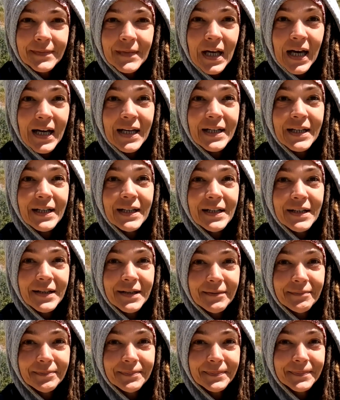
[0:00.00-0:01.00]
I
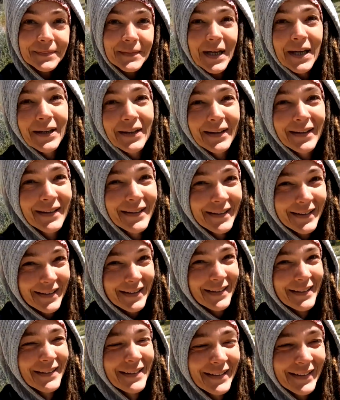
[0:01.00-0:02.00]
did.
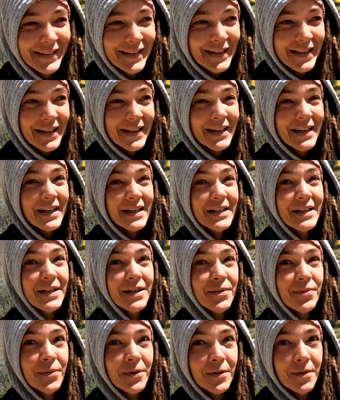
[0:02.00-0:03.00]
I
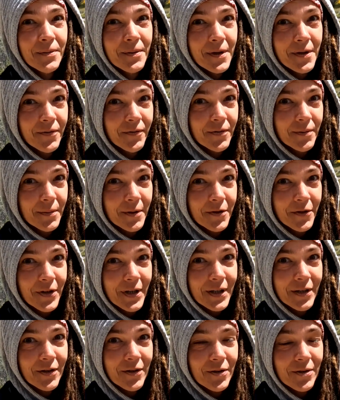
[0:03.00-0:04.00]
did run away from all
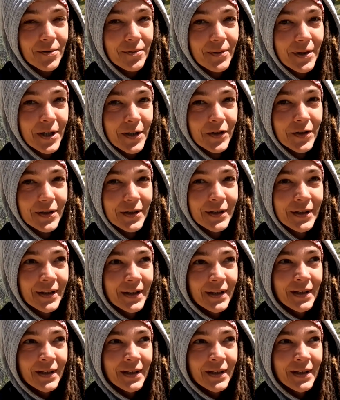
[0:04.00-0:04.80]
that cold weather.